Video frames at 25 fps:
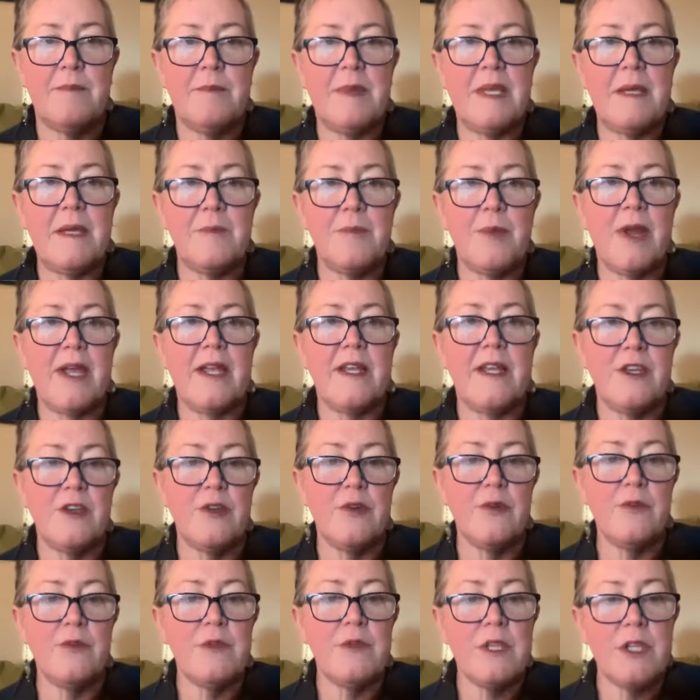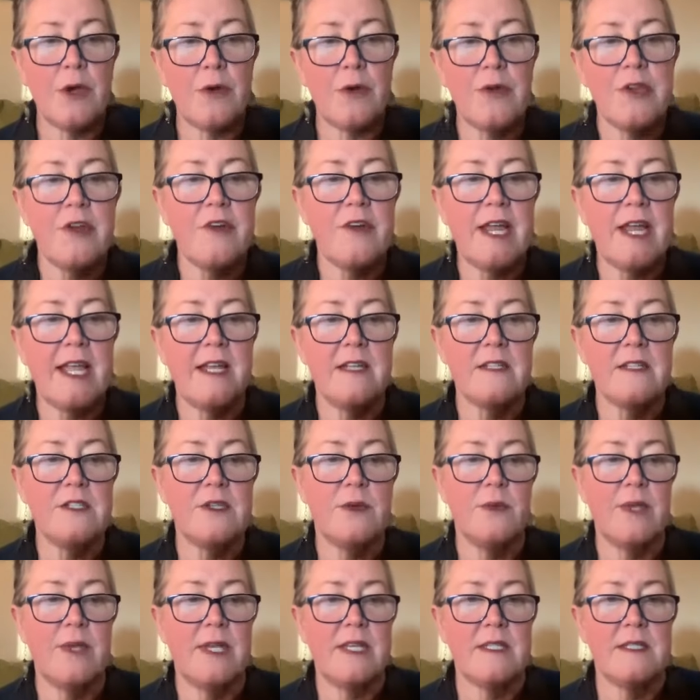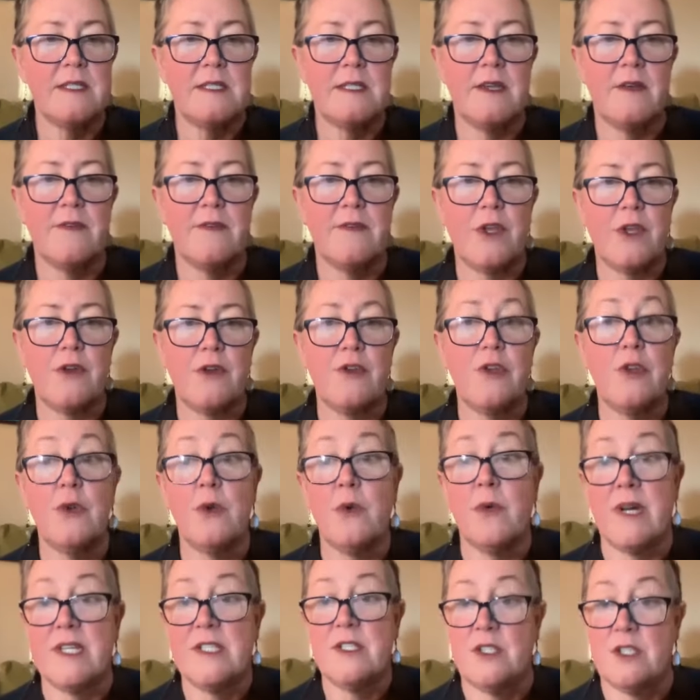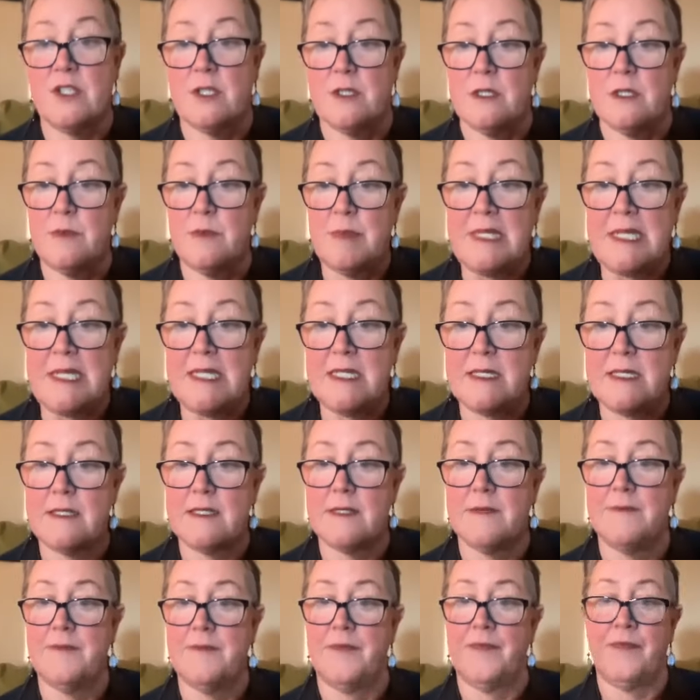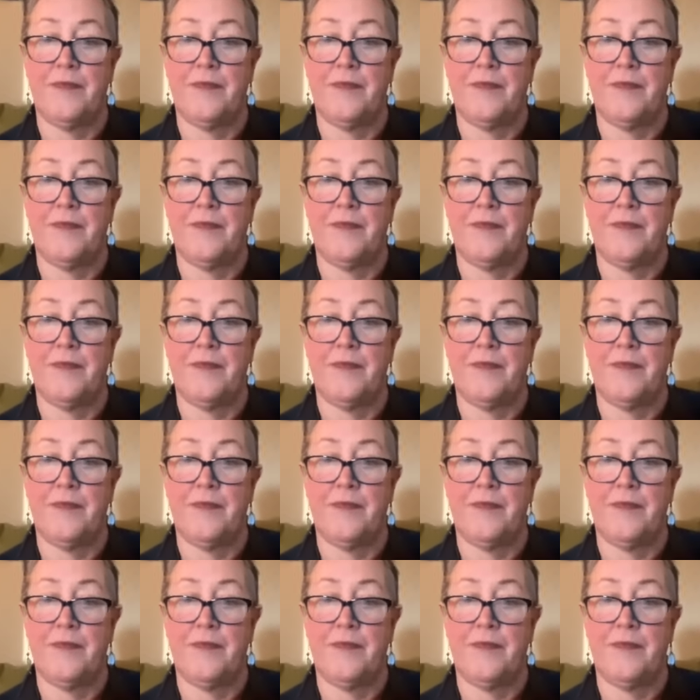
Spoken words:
being brand new, lower your hand so we can see if there are new questions, please.